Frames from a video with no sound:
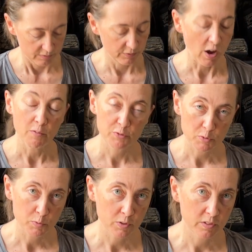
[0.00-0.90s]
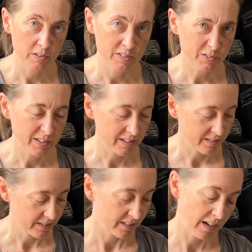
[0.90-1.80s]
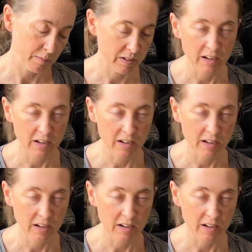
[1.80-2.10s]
Comfortable, don't get, I mean,